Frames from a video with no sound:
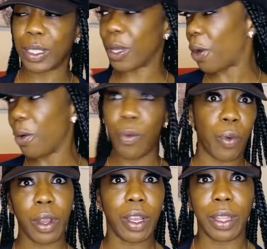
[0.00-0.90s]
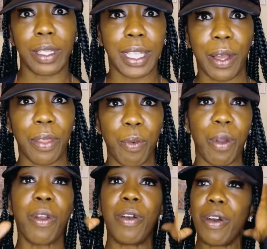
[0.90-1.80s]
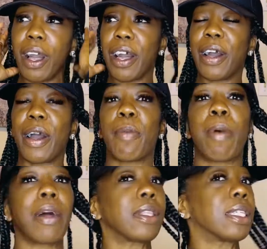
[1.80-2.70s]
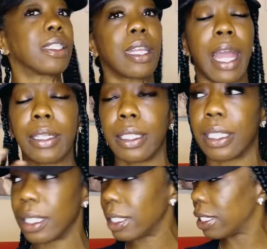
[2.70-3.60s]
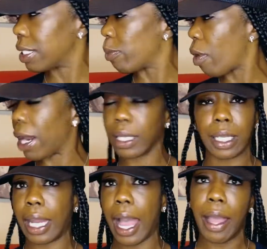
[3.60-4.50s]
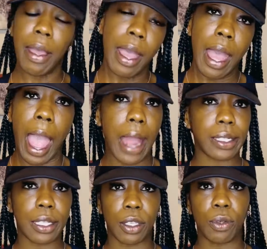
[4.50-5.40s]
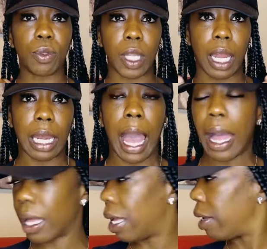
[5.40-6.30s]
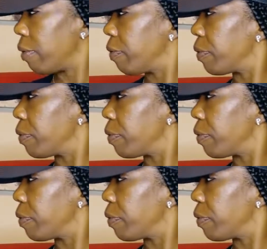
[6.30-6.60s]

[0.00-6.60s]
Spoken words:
So we're going to tell the world about this. And actually, this is a product that I actually use a lot of.